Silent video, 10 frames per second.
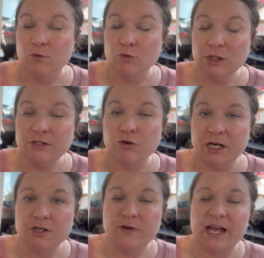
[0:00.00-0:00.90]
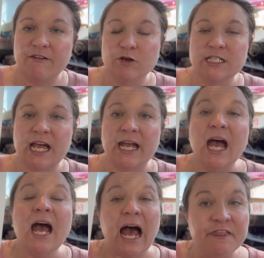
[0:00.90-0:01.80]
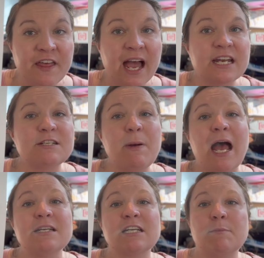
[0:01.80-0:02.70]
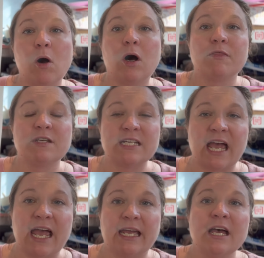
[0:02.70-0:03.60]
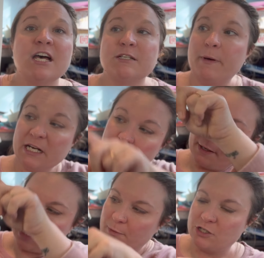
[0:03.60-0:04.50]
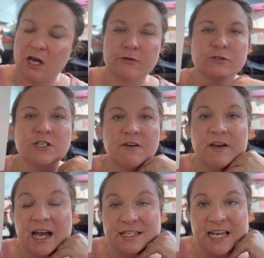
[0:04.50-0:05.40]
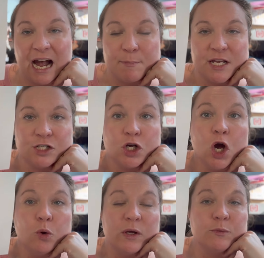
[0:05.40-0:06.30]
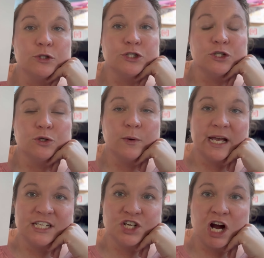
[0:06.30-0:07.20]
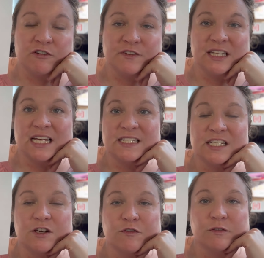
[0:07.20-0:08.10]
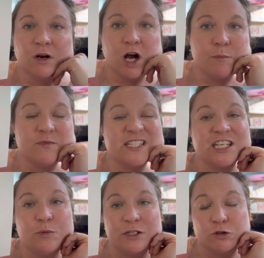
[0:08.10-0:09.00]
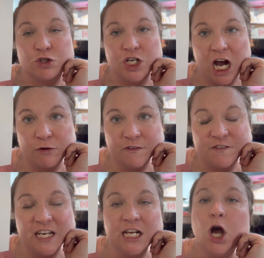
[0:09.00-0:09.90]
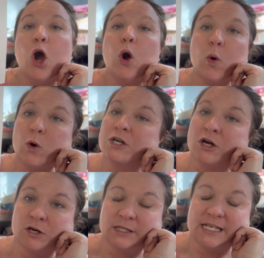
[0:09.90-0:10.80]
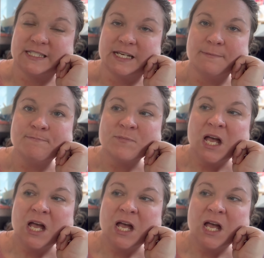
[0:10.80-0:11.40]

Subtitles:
We're really trying to do that every day. And then depending upon the day, depending upon how much other stuff has happened, we will do a geography lesson from Skill Builders Geography or an art lesson.